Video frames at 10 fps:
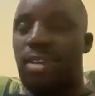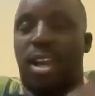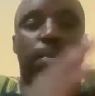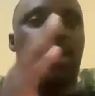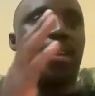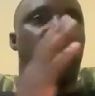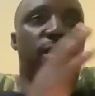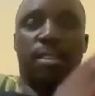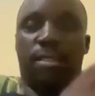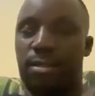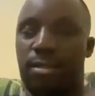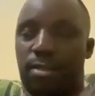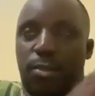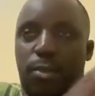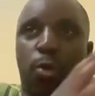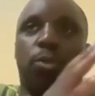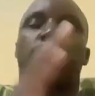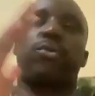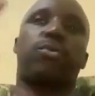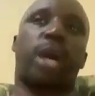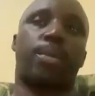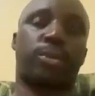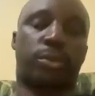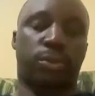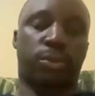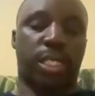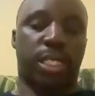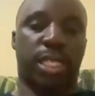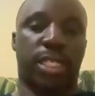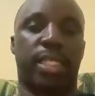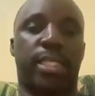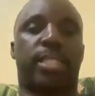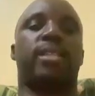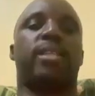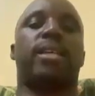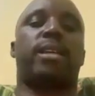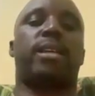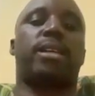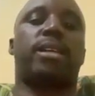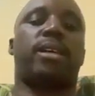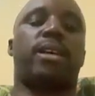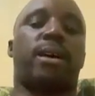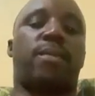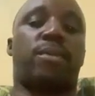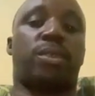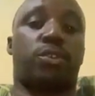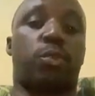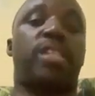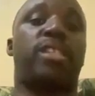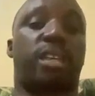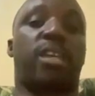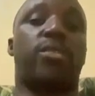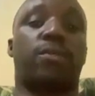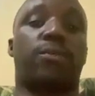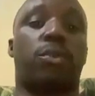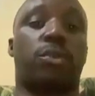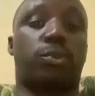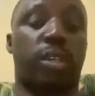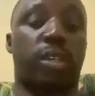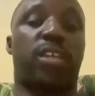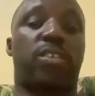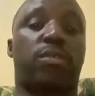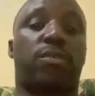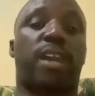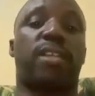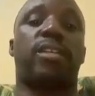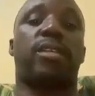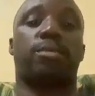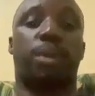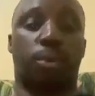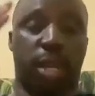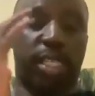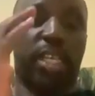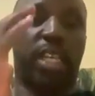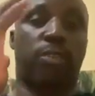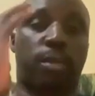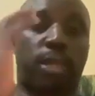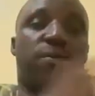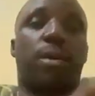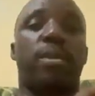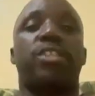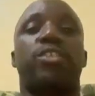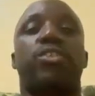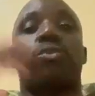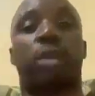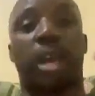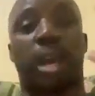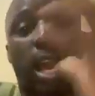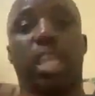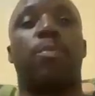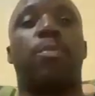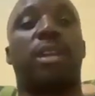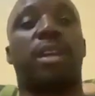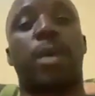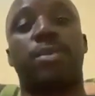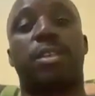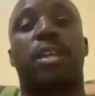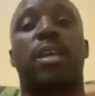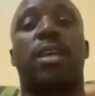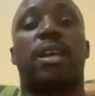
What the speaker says: happened all through up to 2006. 20 years of war, 20 years of fighting. People were taken from their families to IDP camps,